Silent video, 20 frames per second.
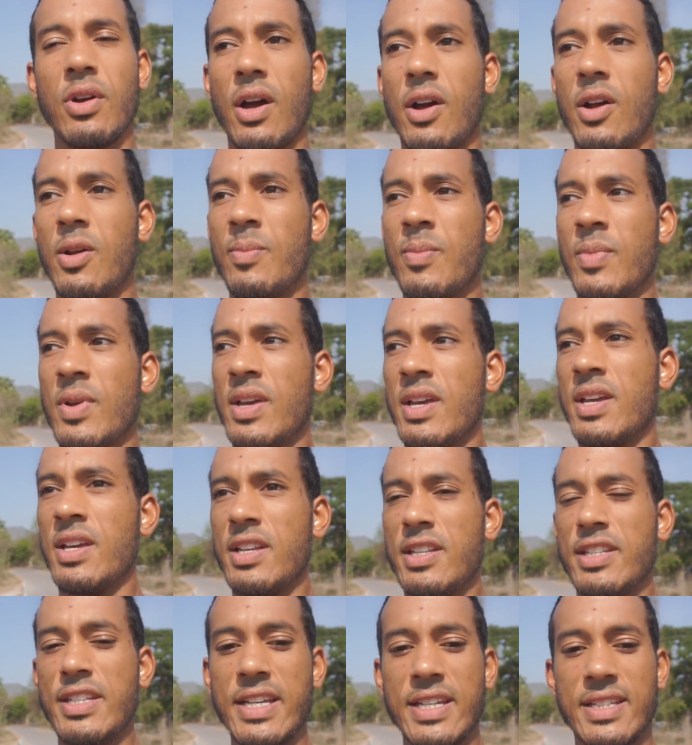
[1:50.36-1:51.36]
home
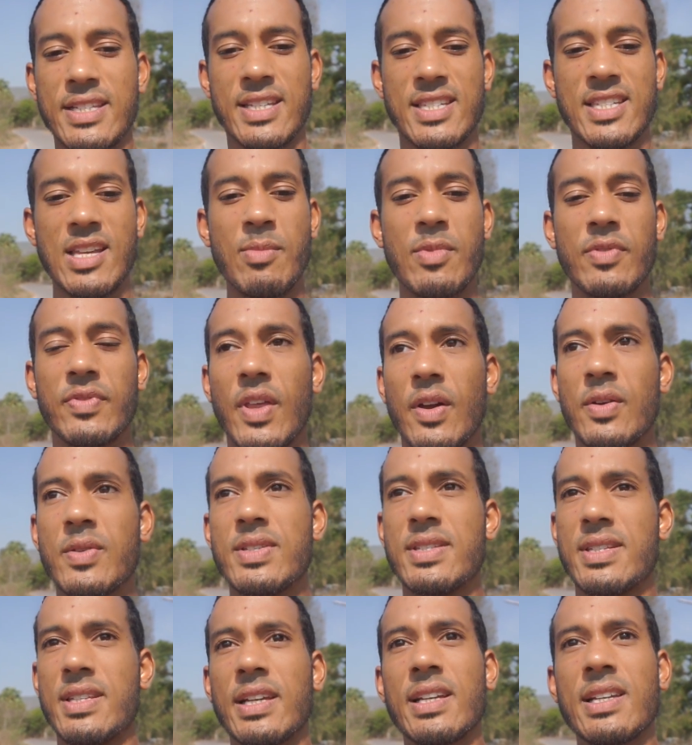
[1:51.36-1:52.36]
near to some of
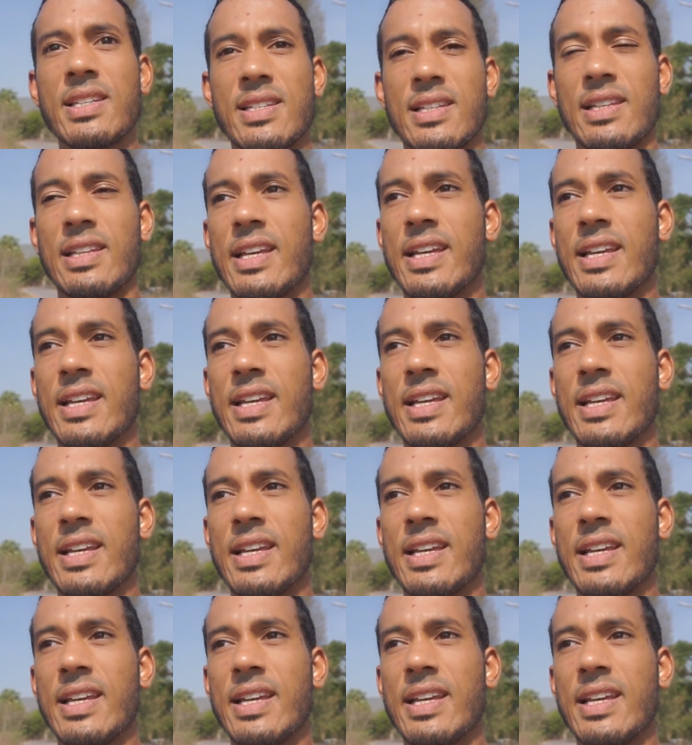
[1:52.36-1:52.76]
those things at